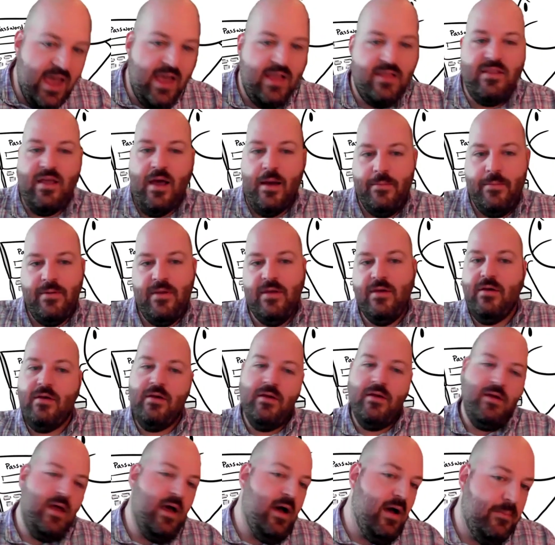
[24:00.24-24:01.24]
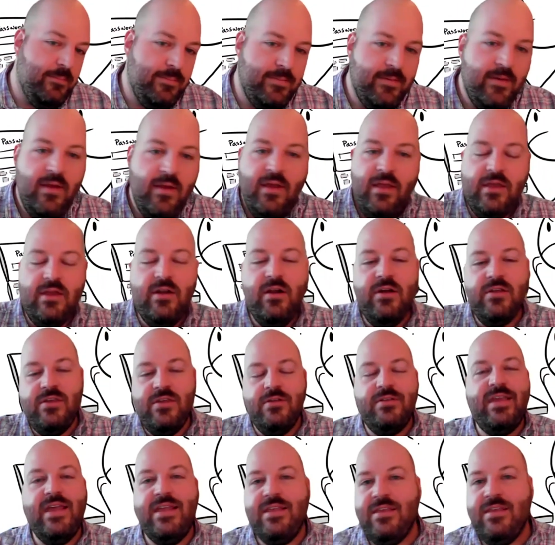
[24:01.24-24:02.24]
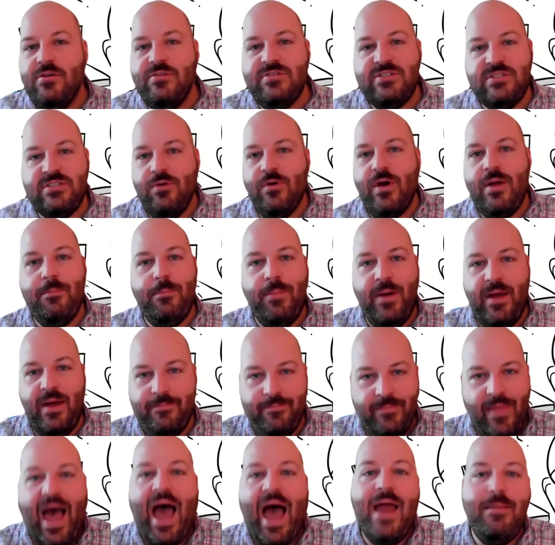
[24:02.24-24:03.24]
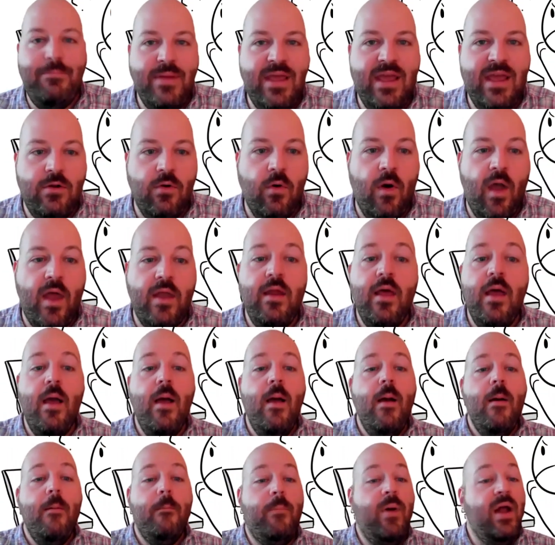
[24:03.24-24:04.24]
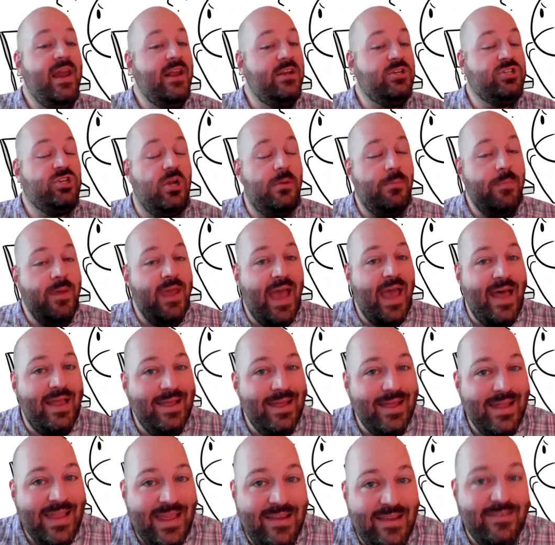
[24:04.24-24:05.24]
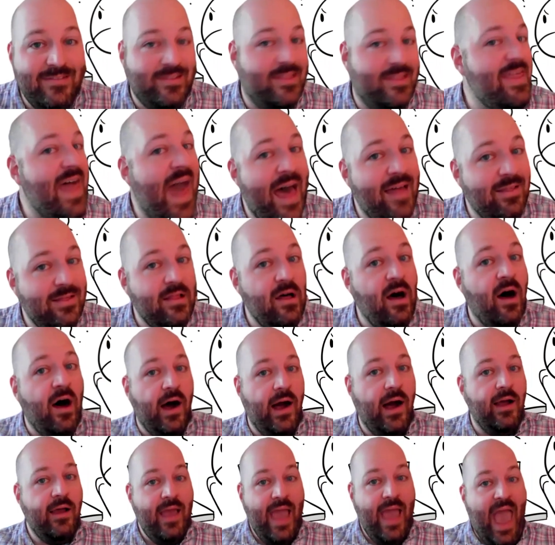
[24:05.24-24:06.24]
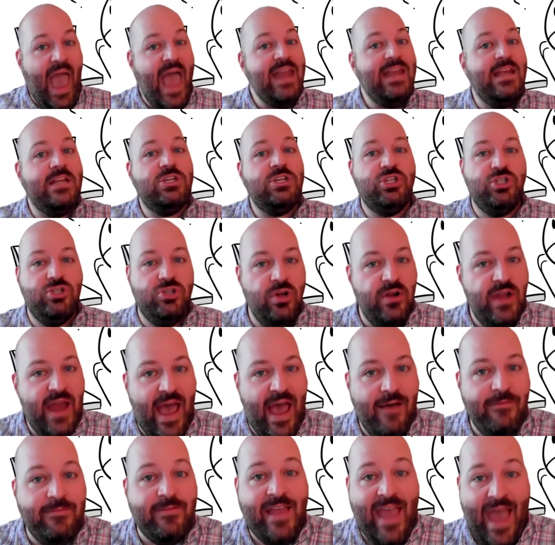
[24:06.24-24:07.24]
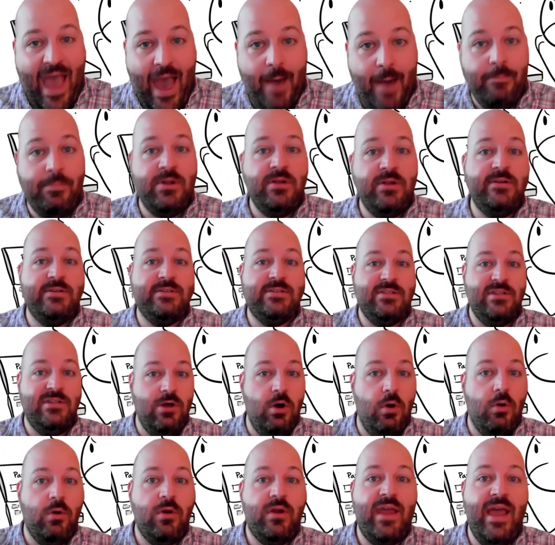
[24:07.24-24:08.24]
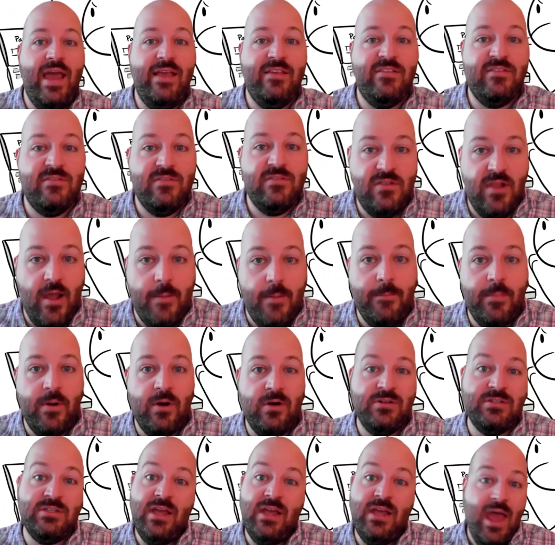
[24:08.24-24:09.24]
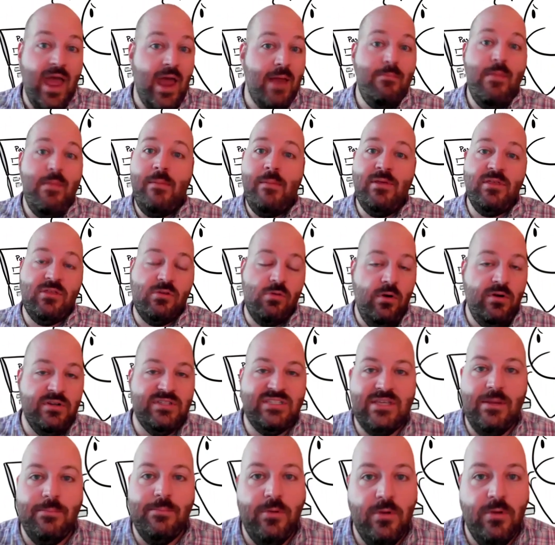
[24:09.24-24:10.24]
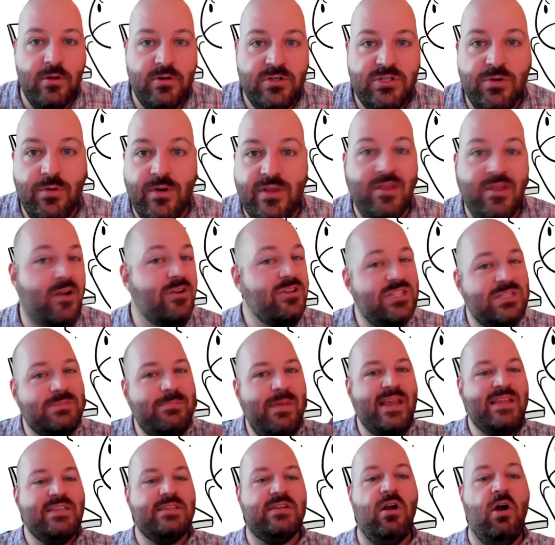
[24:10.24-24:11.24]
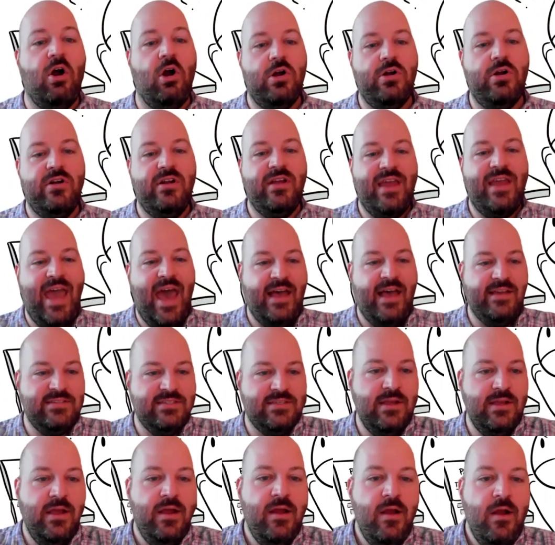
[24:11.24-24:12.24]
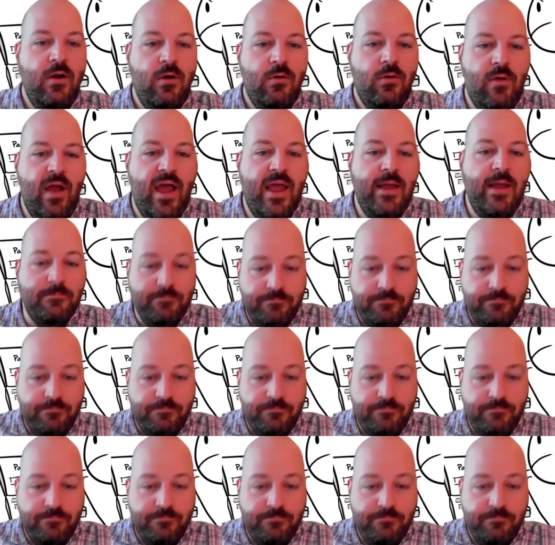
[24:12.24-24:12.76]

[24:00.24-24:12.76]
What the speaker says: W, you get used to it, but I'd be annoyed. But it should be at least that long, and it should have capitals, lowercase, numbers, and maybe throw a symbol or two in there. It just makes it harder to guess, right?